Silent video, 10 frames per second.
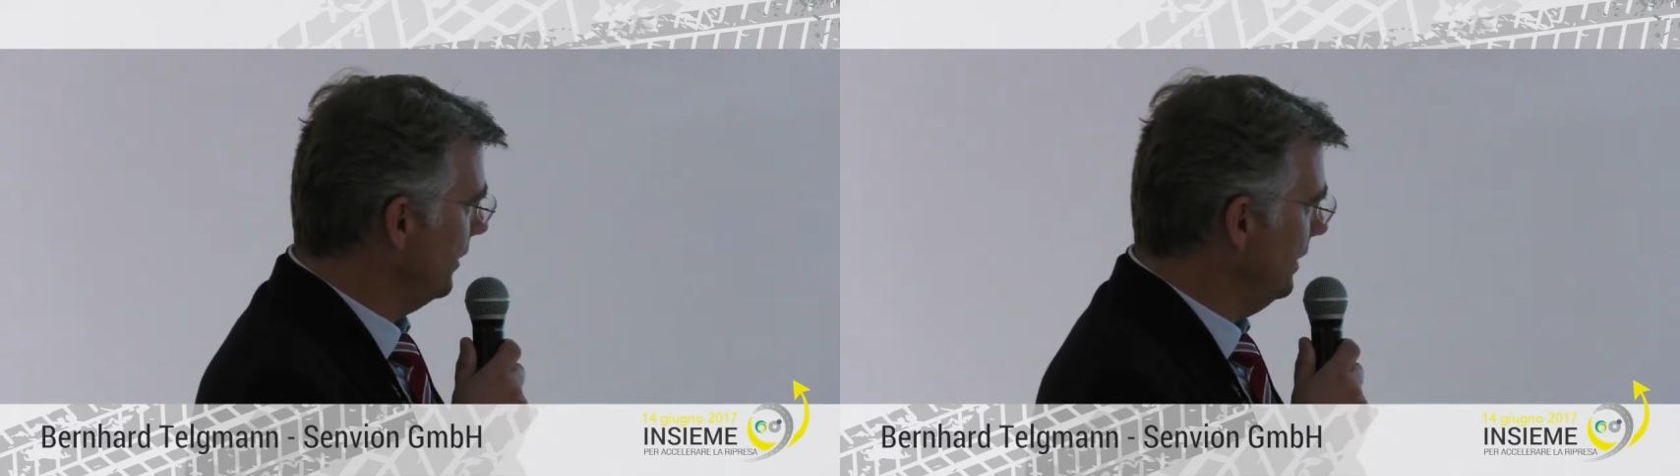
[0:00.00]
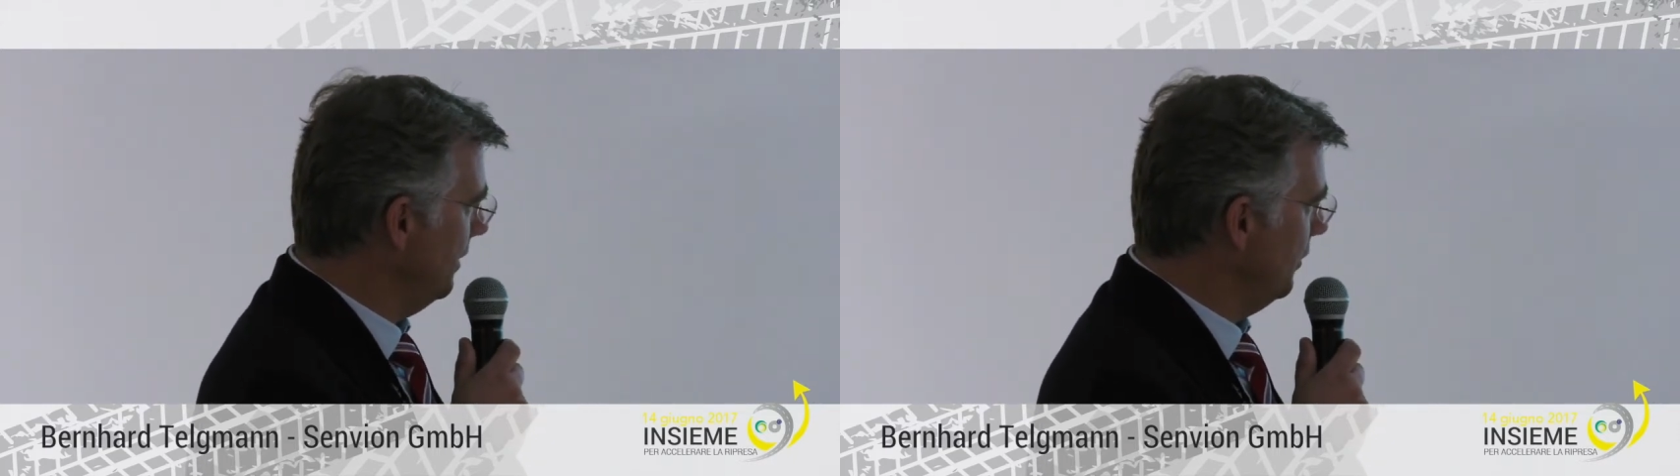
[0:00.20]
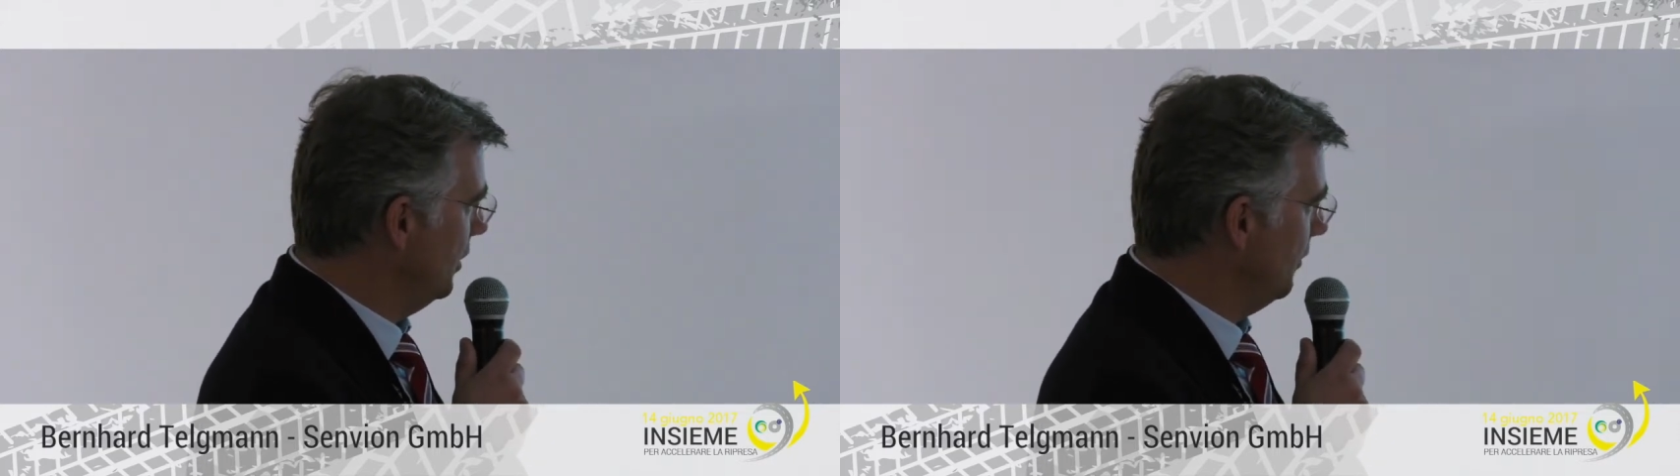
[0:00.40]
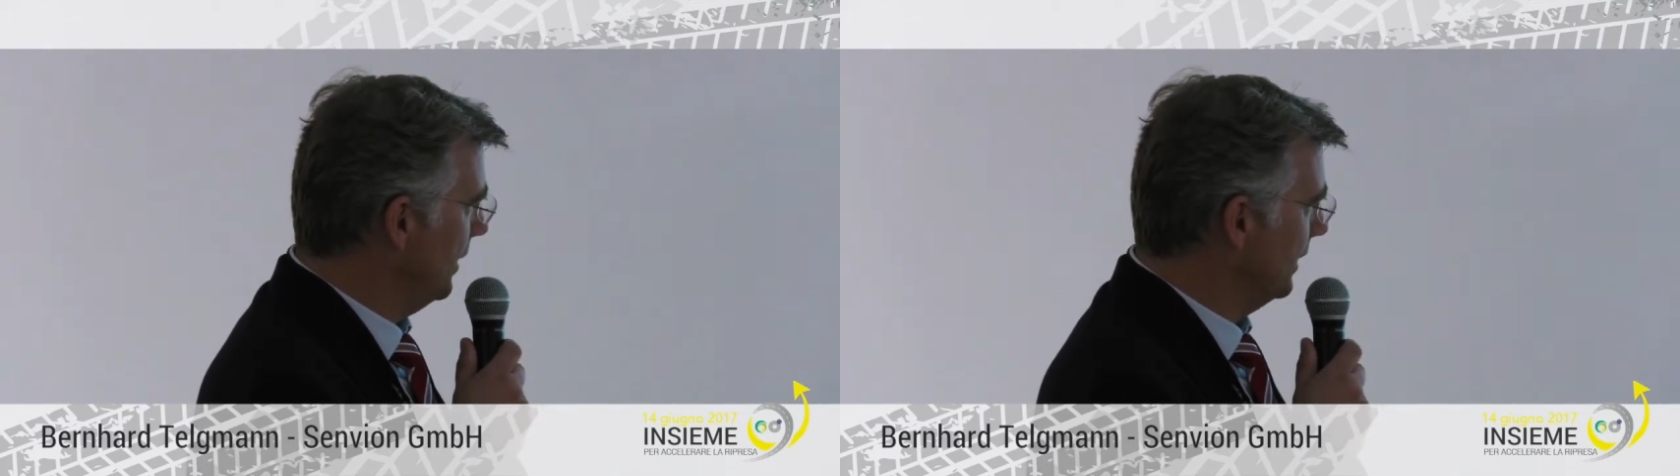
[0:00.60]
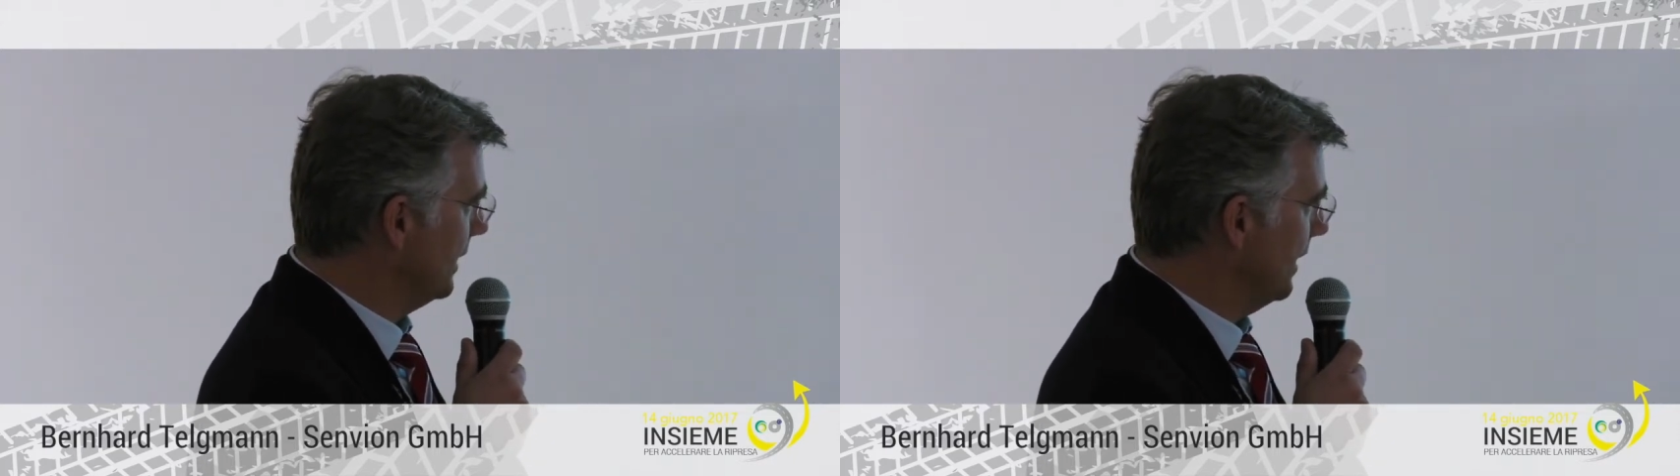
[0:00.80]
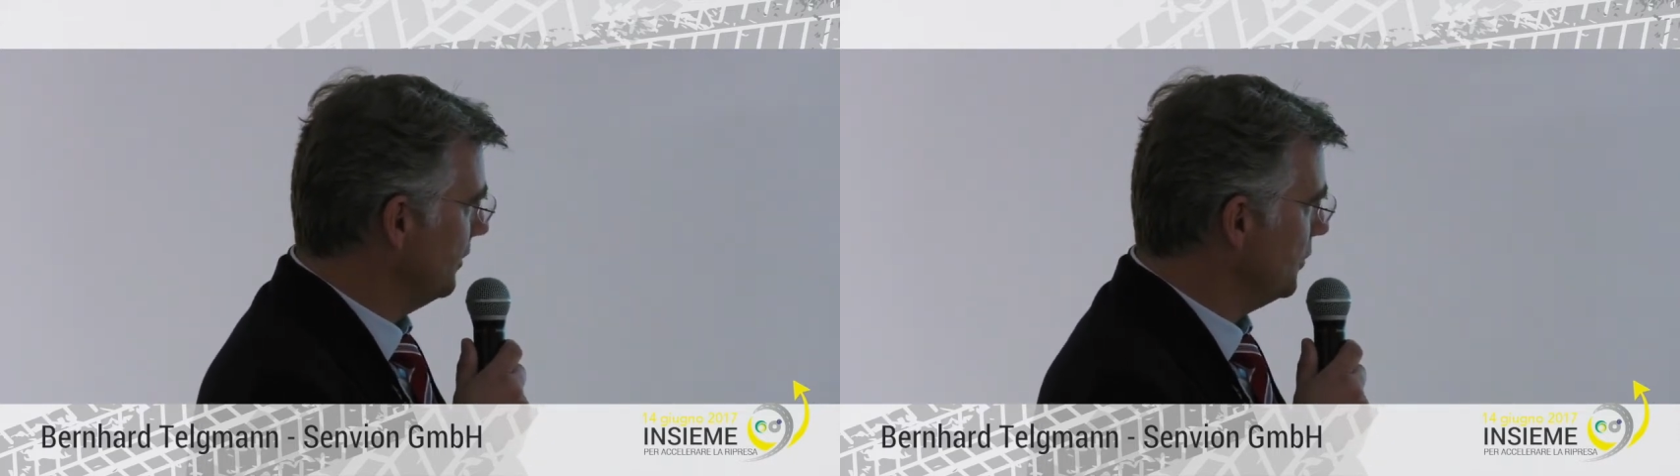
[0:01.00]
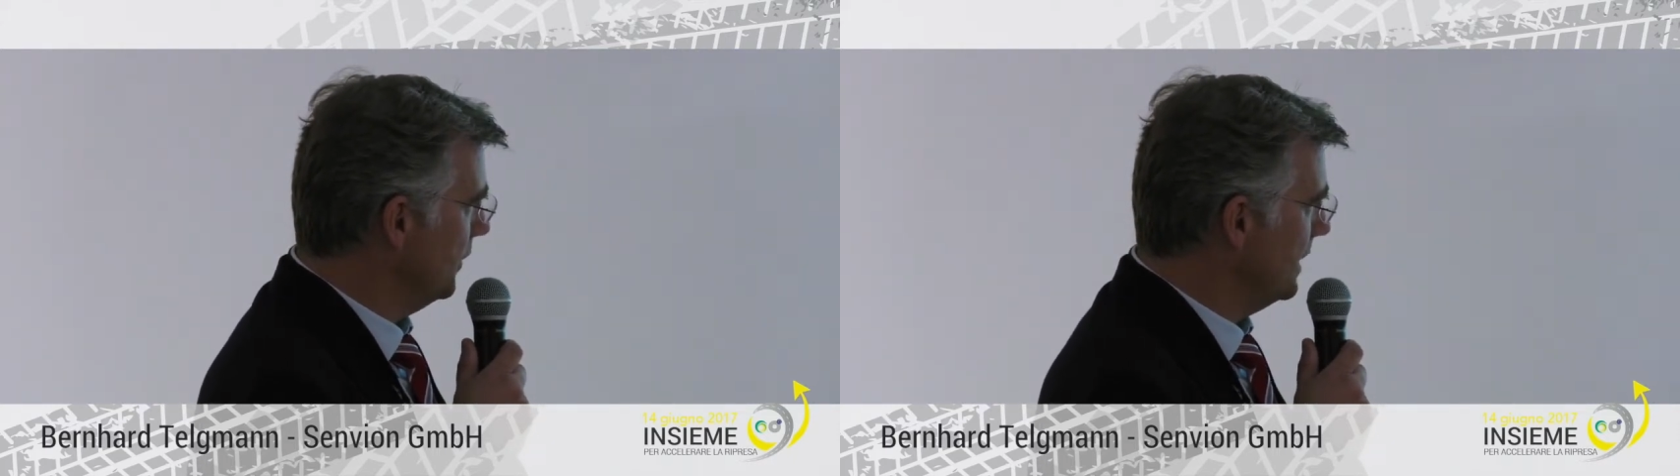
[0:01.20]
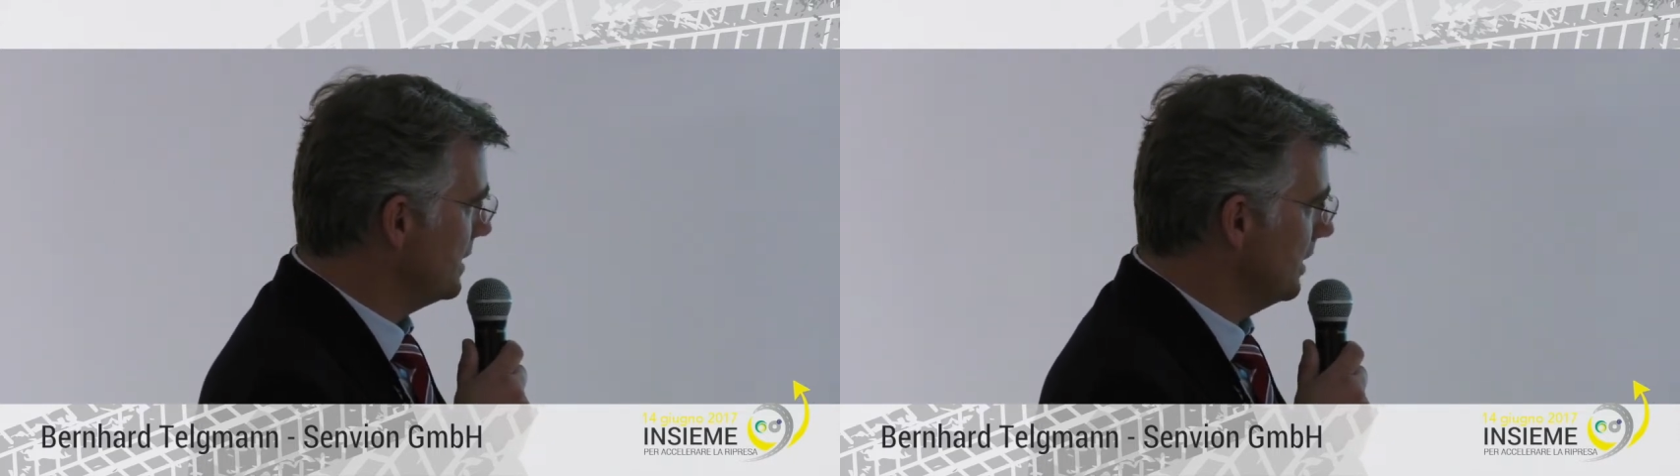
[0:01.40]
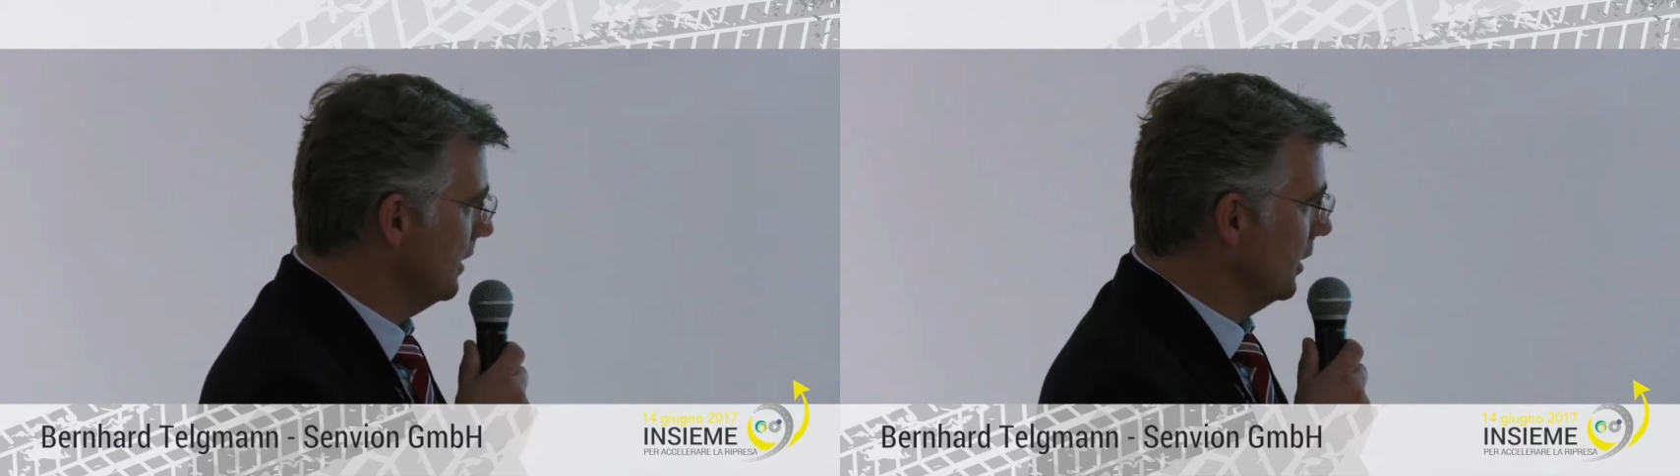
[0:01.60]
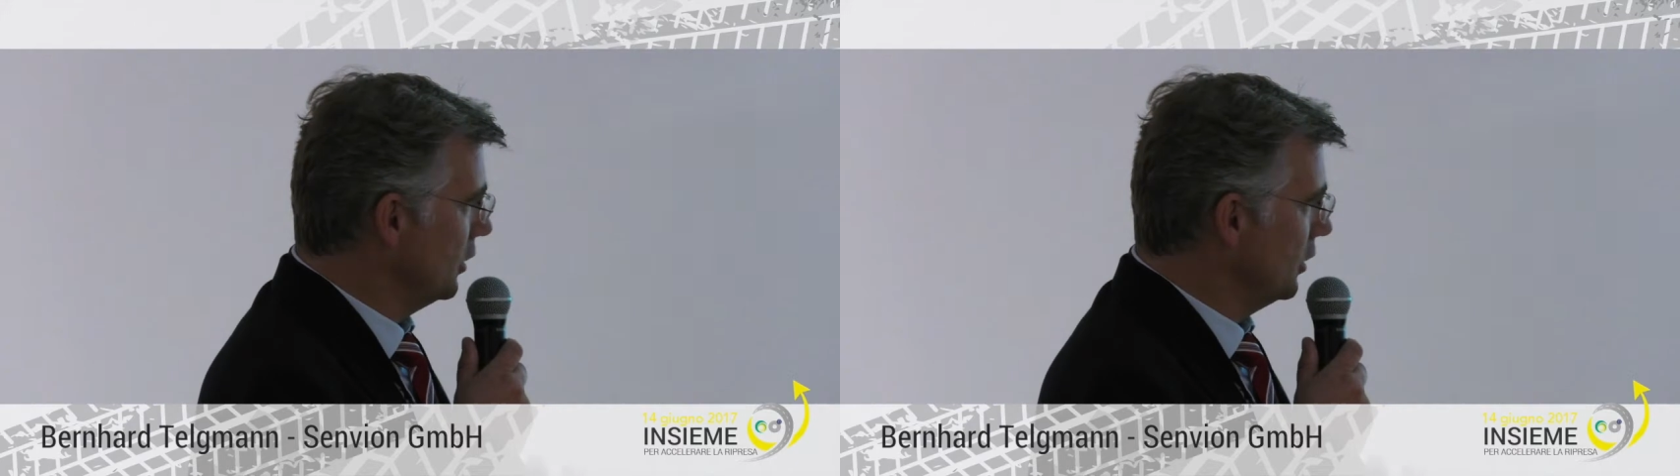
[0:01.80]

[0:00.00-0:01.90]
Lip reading: the individual countries